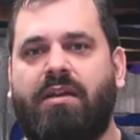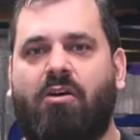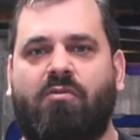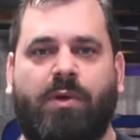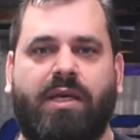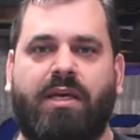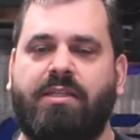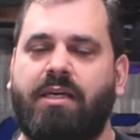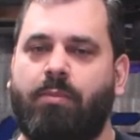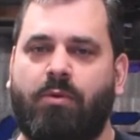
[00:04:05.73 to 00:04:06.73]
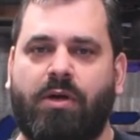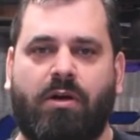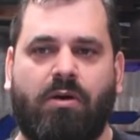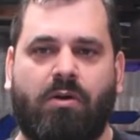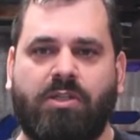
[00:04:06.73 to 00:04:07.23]
or if we can get a
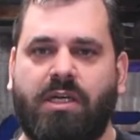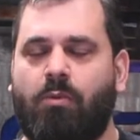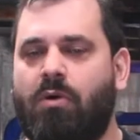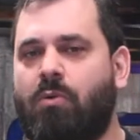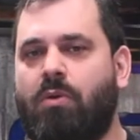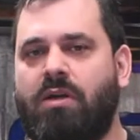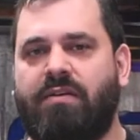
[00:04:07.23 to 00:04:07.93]
10.0 or a 10.1